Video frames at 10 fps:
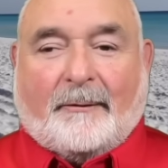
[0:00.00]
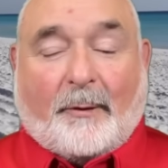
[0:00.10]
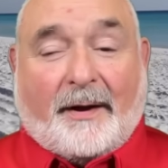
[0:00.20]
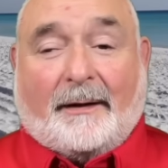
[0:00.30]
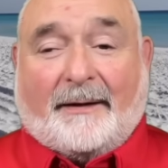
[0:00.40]

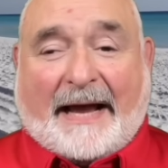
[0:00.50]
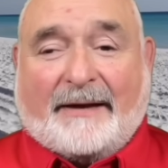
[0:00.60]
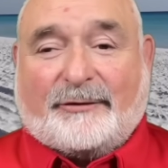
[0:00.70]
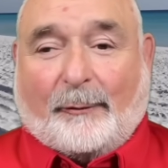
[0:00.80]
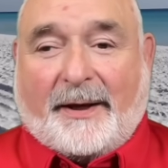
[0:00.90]
Well,
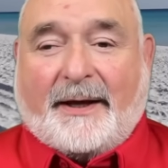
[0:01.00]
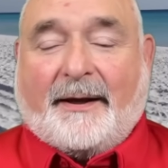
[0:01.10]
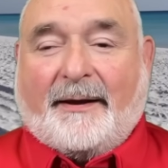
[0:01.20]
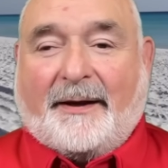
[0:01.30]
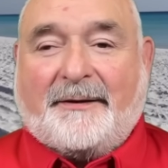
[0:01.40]
last
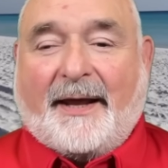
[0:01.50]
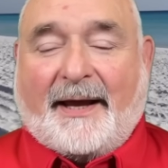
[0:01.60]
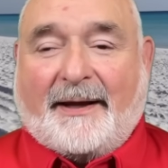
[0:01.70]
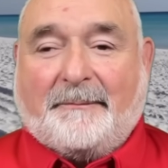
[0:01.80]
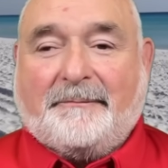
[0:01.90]
week,
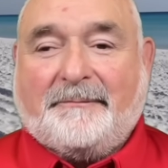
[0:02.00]
a